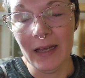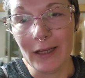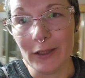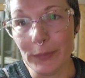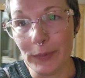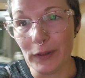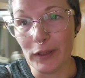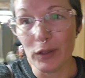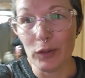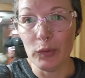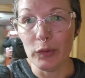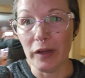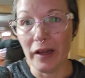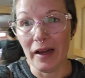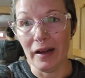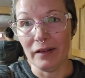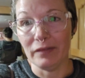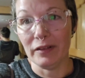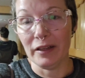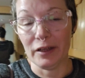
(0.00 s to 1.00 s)
It's pretty cool
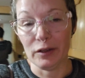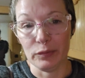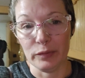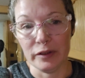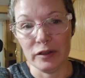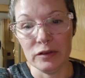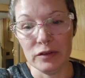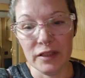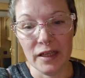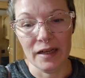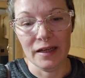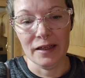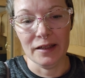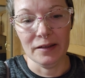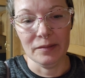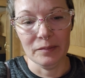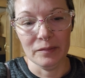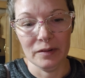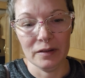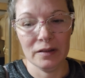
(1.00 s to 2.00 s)
to have like
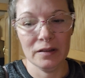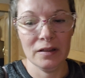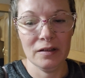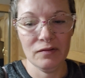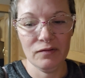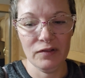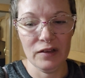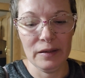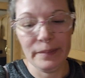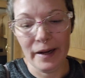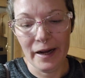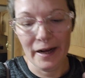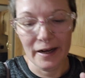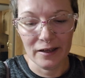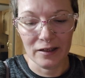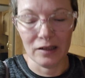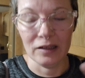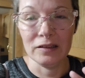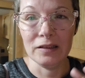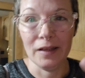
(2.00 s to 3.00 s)
real-time
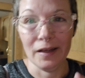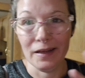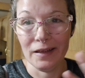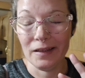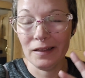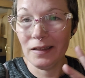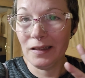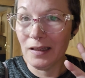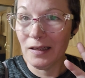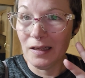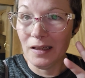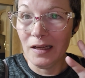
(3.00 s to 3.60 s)
feedback on like